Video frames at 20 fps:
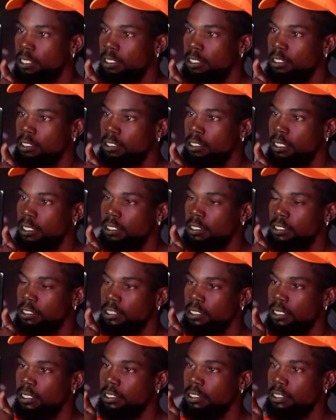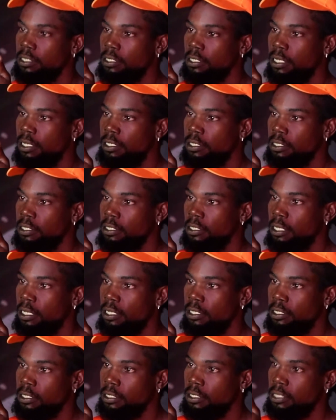the Jamaican people now
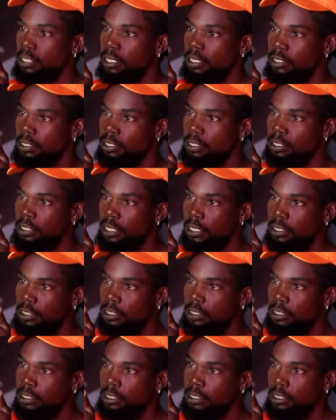choose them.